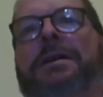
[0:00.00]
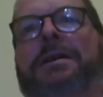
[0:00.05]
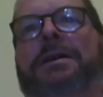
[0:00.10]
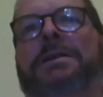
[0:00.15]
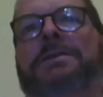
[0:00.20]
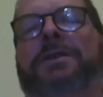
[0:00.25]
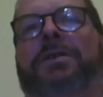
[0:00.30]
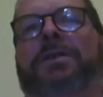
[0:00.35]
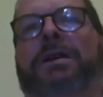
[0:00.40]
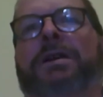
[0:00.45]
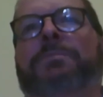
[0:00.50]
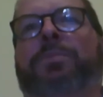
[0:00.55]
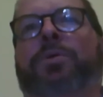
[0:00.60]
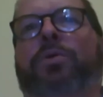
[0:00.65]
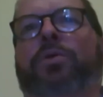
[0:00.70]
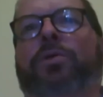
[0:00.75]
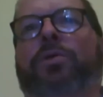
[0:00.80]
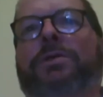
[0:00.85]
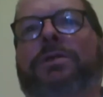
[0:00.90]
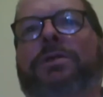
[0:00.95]
Very
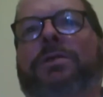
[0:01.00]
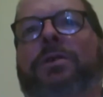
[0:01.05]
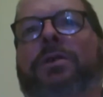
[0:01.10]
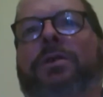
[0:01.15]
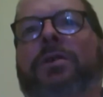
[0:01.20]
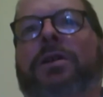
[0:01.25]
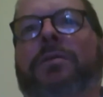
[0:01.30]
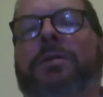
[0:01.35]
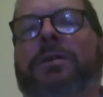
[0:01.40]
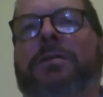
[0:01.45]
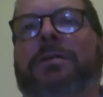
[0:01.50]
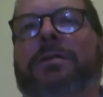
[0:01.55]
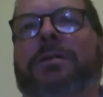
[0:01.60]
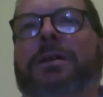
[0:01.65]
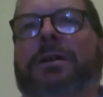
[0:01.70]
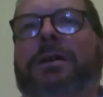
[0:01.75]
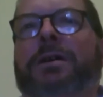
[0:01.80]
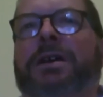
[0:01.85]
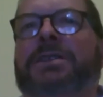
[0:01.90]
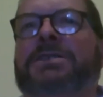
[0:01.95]
important document.
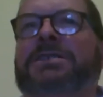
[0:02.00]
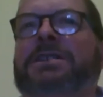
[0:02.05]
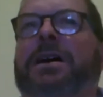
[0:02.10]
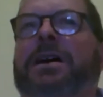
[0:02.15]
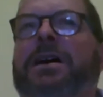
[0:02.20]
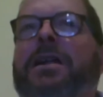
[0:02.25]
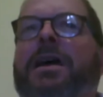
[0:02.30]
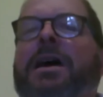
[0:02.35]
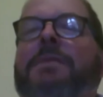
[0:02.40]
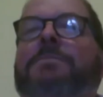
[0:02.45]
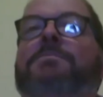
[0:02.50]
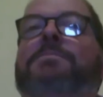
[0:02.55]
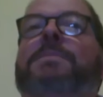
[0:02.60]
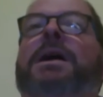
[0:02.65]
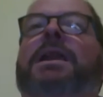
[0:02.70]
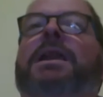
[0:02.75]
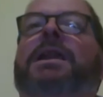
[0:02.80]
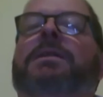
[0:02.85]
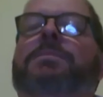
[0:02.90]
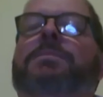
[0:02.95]
It started out
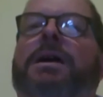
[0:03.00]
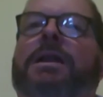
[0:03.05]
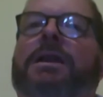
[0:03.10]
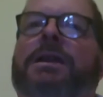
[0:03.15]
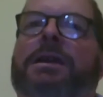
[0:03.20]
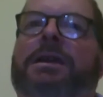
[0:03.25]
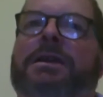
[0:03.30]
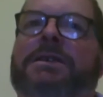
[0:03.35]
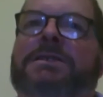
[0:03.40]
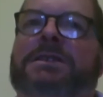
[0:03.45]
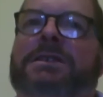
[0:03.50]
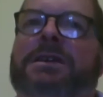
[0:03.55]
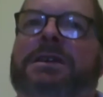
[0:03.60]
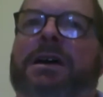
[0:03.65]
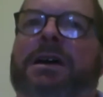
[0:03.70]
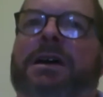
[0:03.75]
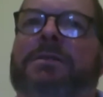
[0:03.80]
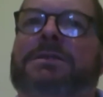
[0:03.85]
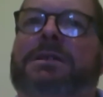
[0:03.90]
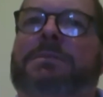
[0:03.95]
many, many years
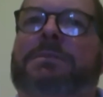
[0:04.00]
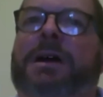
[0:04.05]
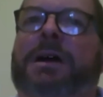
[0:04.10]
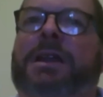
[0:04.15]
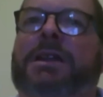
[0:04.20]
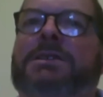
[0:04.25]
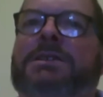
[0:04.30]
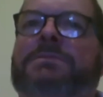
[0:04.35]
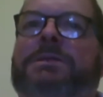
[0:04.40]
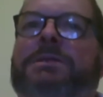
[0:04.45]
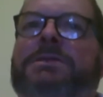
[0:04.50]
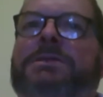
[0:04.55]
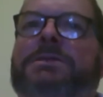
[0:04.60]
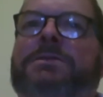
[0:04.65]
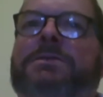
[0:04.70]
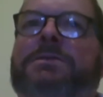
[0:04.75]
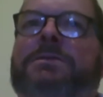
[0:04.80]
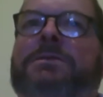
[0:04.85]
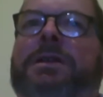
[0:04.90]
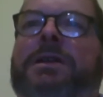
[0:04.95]
ago as a management
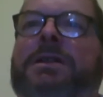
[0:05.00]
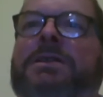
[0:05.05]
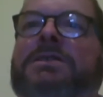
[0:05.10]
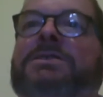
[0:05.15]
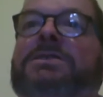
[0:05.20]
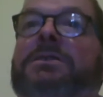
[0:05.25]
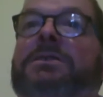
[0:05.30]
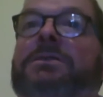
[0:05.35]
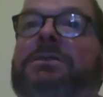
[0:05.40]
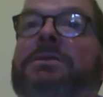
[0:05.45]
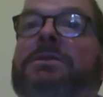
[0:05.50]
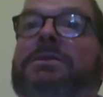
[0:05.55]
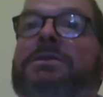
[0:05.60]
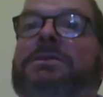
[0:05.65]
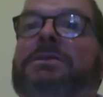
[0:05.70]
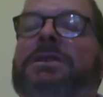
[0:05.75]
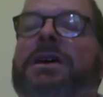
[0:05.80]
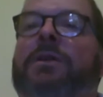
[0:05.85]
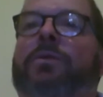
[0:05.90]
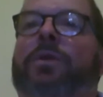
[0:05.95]
tool and it's still used
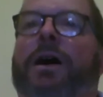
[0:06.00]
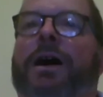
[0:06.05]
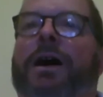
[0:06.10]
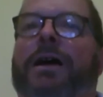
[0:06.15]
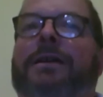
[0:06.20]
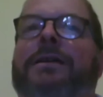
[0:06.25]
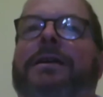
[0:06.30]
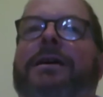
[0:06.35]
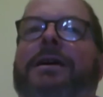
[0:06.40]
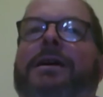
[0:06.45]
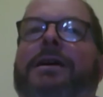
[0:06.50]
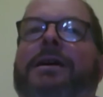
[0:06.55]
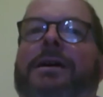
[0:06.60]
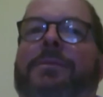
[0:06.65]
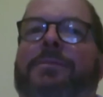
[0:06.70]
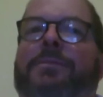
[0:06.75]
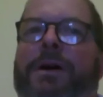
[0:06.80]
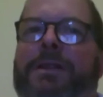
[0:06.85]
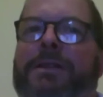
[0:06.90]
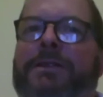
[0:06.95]
that way.
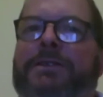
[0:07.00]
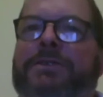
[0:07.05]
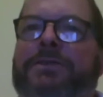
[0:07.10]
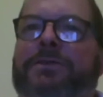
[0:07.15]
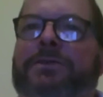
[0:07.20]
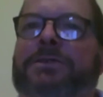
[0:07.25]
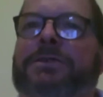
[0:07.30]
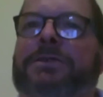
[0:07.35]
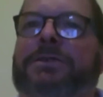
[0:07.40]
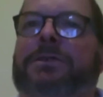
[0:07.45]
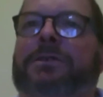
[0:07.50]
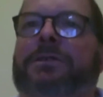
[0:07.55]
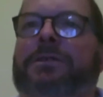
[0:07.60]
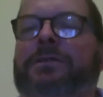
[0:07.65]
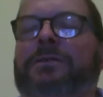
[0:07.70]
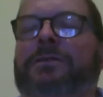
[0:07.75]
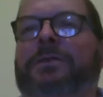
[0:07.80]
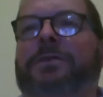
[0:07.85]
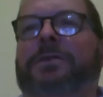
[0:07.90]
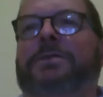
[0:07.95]
But there's also a lot
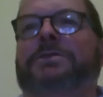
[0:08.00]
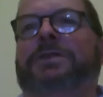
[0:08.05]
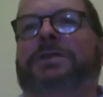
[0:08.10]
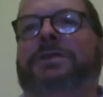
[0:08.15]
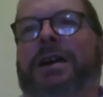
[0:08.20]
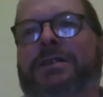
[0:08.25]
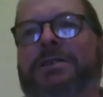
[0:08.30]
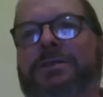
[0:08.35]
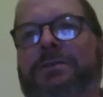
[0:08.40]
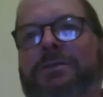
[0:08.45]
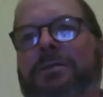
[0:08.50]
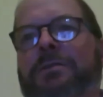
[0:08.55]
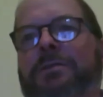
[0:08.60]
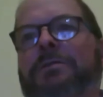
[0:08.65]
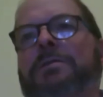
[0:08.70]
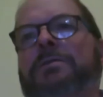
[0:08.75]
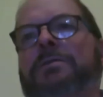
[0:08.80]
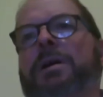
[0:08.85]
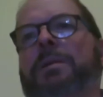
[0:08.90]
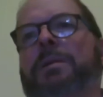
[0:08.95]
of contractual
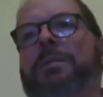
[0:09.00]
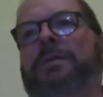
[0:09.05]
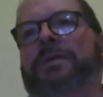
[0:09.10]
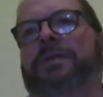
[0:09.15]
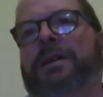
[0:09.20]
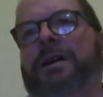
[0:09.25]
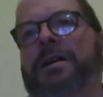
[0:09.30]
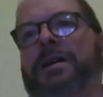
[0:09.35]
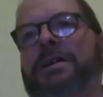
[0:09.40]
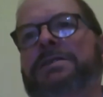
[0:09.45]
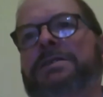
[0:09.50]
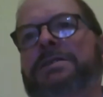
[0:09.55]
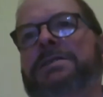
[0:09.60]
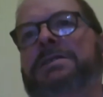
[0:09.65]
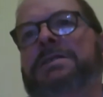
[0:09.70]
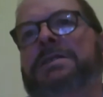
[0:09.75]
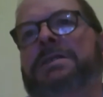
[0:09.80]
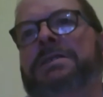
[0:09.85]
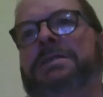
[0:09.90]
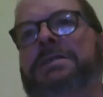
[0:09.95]
ramifications
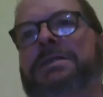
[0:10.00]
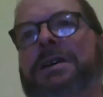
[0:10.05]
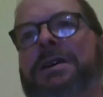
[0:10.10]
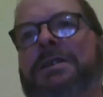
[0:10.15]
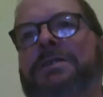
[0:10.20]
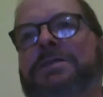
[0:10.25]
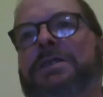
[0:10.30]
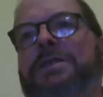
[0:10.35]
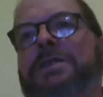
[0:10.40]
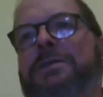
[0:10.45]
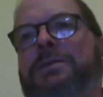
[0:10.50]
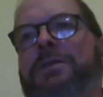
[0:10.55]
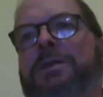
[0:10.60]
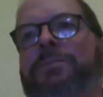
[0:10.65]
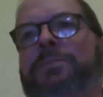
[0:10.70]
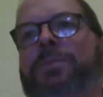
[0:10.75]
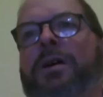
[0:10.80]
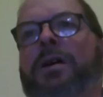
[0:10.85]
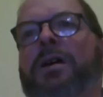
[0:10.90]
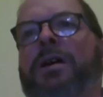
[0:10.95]
these days to do with
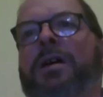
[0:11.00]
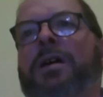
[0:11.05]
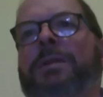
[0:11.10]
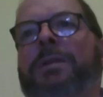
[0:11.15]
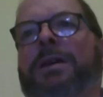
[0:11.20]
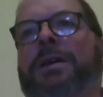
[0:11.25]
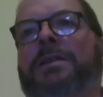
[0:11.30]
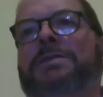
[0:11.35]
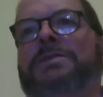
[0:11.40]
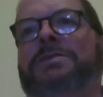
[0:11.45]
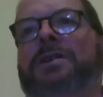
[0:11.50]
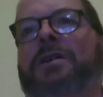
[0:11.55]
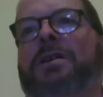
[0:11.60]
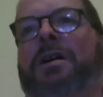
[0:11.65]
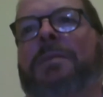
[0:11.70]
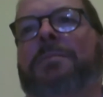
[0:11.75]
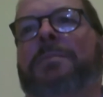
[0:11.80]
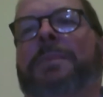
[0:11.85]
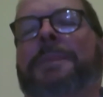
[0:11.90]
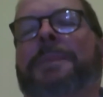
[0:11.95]
programming in
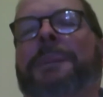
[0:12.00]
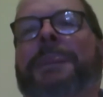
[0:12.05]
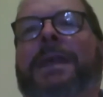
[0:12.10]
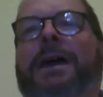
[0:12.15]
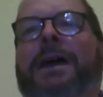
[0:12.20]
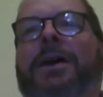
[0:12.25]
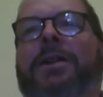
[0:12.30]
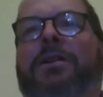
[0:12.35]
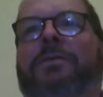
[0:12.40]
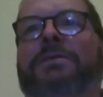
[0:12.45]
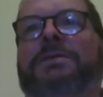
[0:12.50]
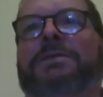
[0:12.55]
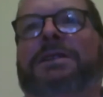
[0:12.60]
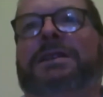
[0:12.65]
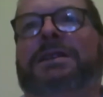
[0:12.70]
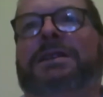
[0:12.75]
time and obviously